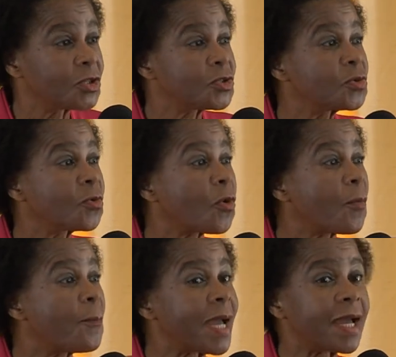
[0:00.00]
to
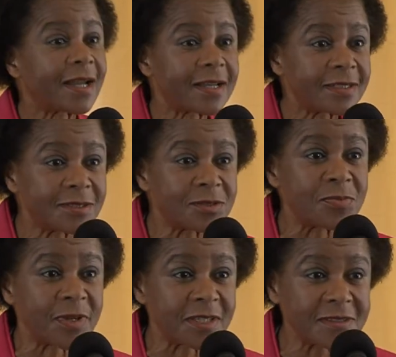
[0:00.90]
go back to
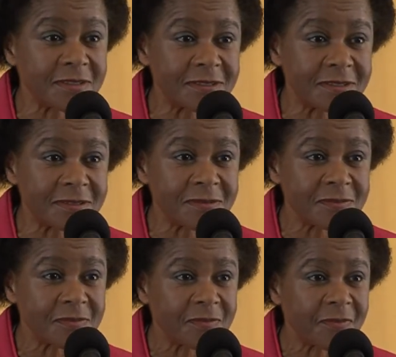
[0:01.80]
basics
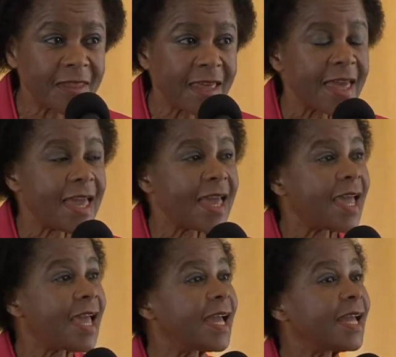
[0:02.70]

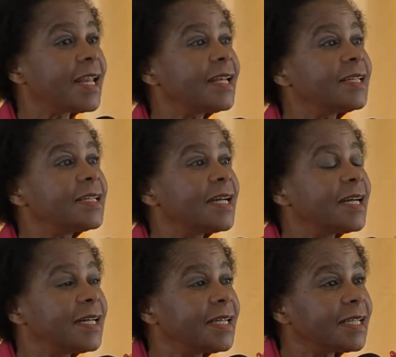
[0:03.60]
and
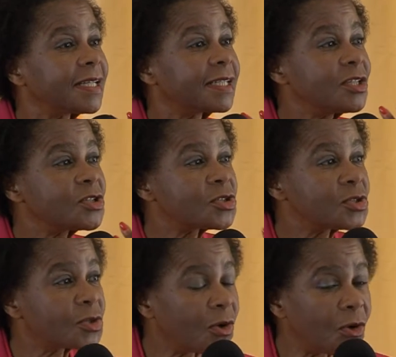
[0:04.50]

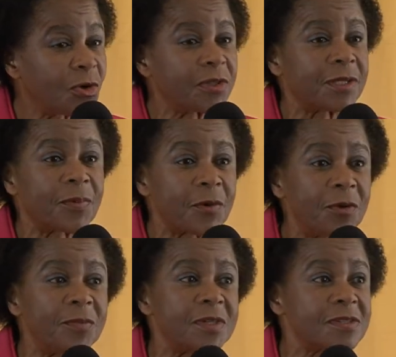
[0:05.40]
restore the
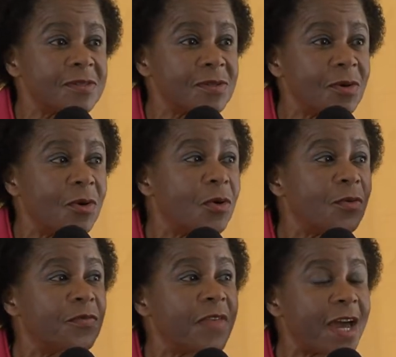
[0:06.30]
promise
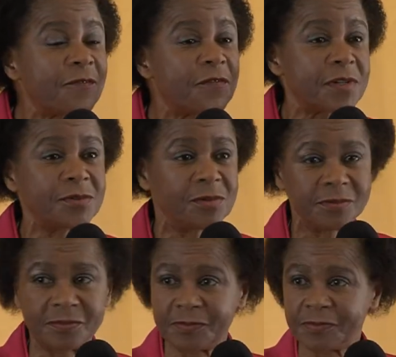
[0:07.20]
of that freedom
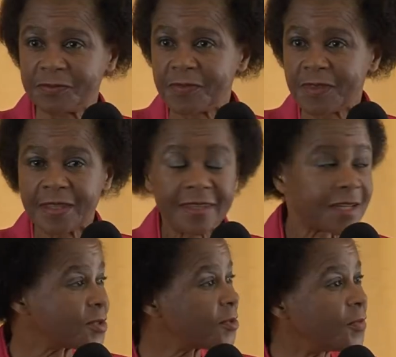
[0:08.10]

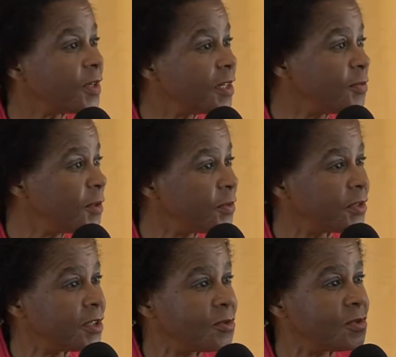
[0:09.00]
that so many people,
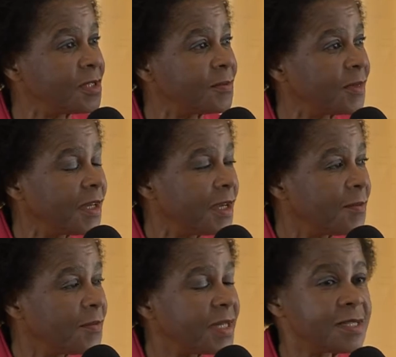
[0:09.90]
including
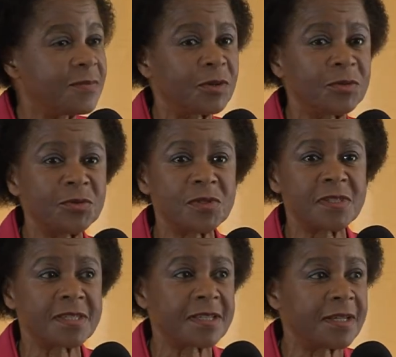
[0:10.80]
Madiba,
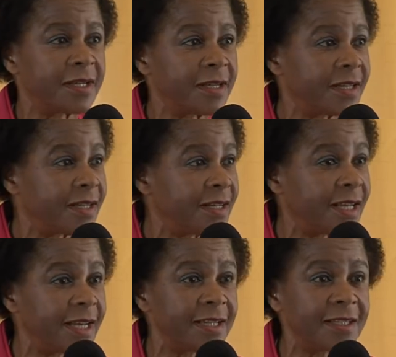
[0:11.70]
who's
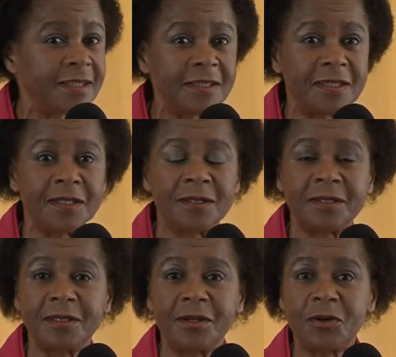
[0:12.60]
lying
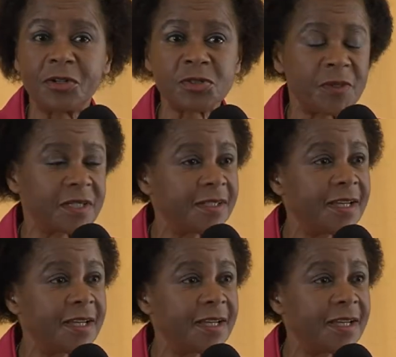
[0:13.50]
in hospital,